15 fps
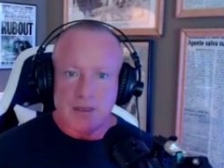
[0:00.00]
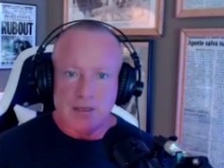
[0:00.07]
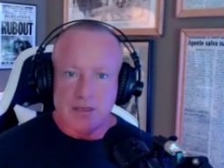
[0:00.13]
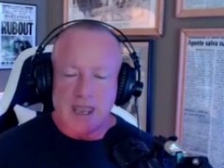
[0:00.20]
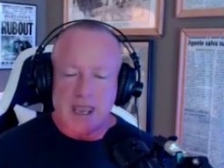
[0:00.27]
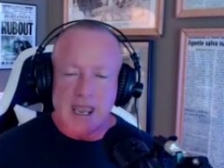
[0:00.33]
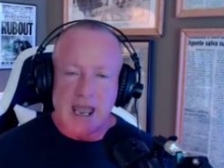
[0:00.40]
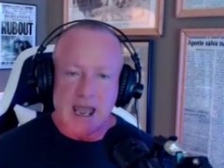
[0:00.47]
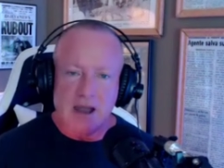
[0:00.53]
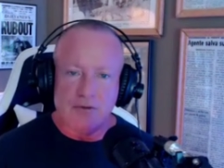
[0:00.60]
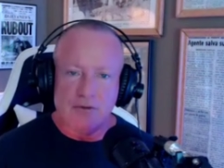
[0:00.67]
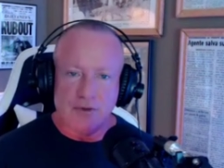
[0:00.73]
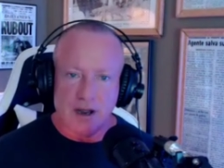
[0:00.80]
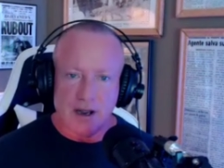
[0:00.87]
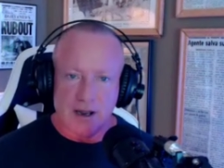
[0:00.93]
They
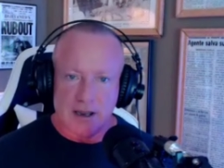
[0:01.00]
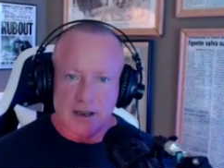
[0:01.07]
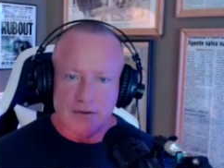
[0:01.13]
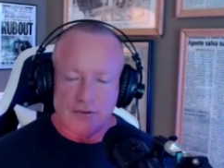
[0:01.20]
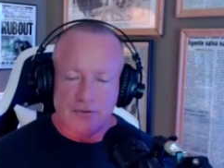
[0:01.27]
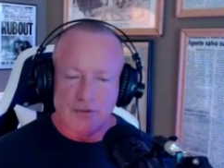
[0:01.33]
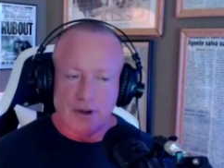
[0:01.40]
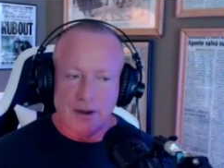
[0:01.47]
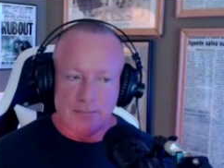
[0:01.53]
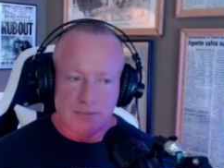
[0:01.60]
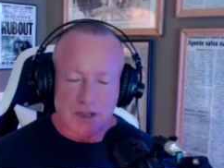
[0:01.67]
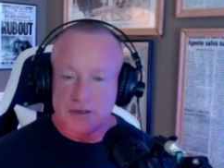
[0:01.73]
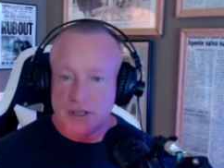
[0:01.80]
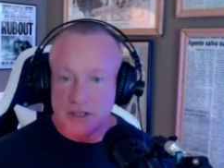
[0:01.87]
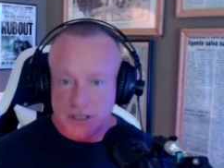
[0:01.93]
have uh, if uh,
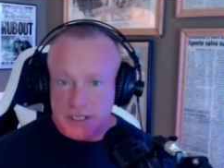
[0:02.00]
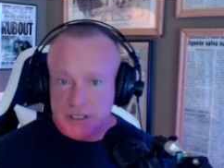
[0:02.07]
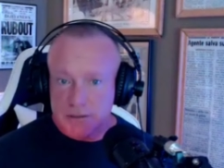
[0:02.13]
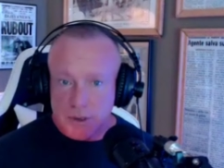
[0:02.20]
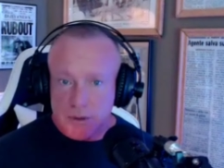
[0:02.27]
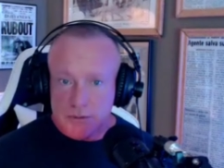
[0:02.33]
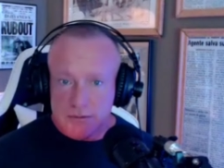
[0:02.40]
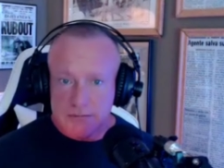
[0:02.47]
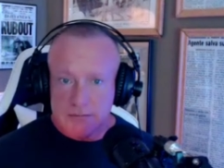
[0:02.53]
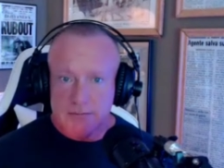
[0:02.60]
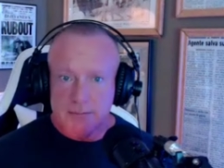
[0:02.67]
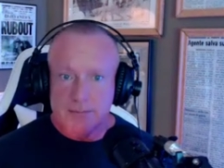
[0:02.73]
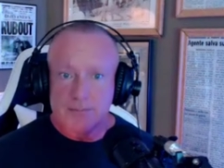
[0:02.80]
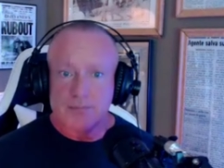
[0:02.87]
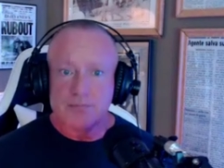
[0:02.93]
there's a dispute,
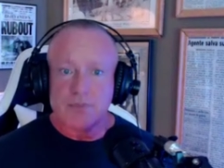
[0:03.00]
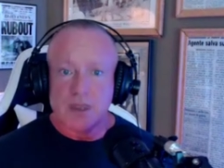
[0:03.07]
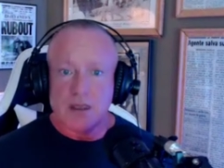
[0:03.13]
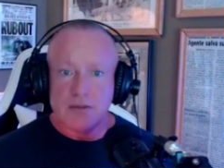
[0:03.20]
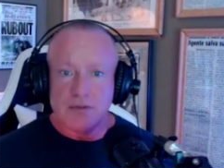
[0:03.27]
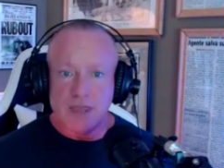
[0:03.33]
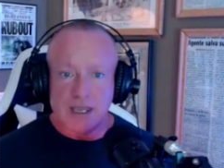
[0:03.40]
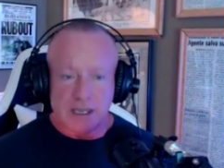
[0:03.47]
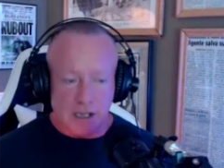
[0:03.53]
they